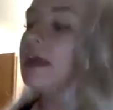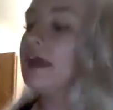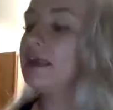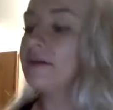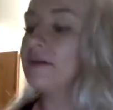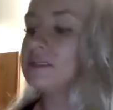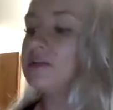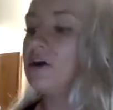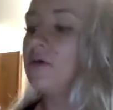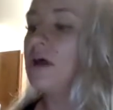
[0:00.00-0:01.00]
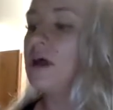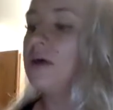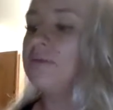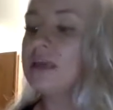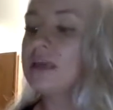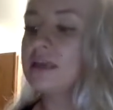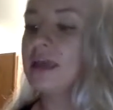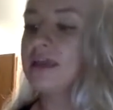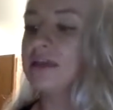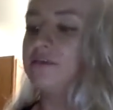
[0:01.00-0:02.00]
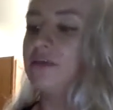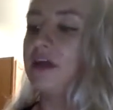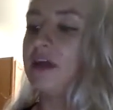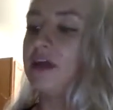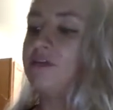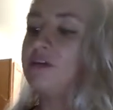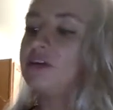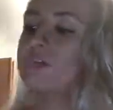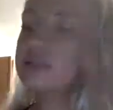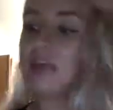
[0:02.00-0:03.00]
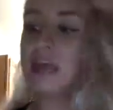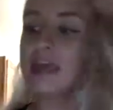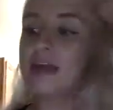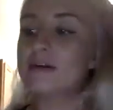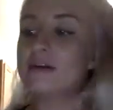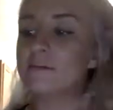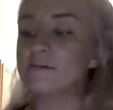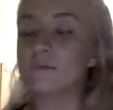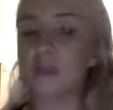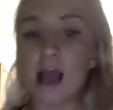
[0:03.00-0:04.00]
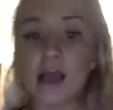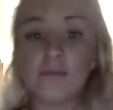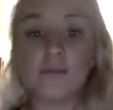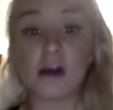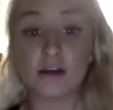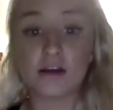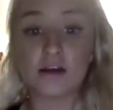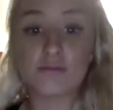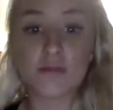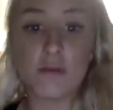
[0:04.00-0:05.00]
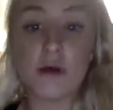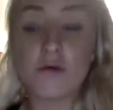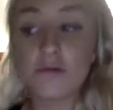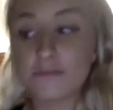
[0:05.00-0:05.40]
Anyways, so being negative. Like, if you're saying, I'm not going to promote,